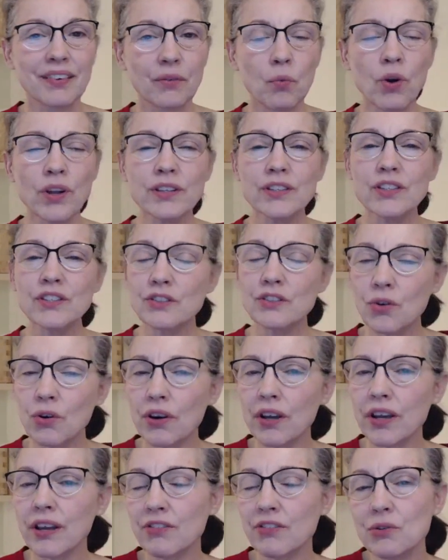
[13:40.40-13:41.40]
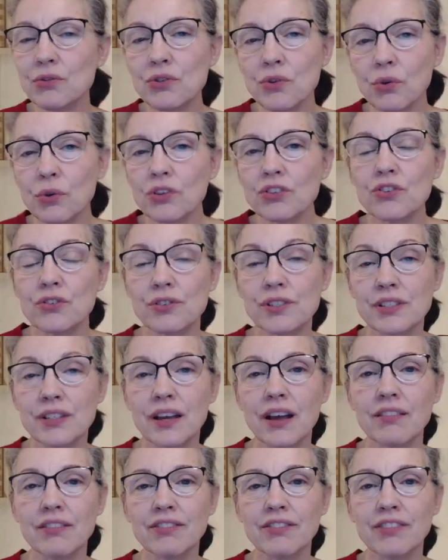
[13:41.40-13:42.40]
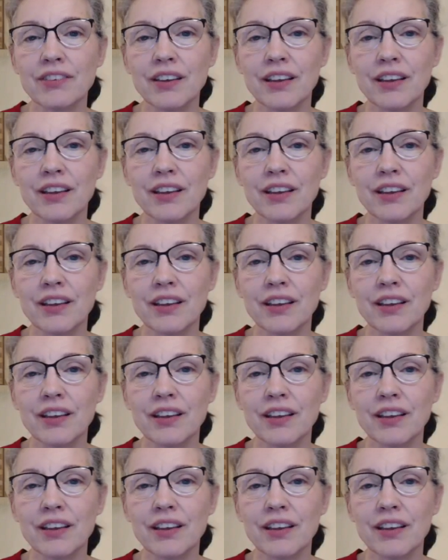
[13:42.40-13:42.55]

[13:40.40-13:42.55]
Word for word: What story have you told yourself?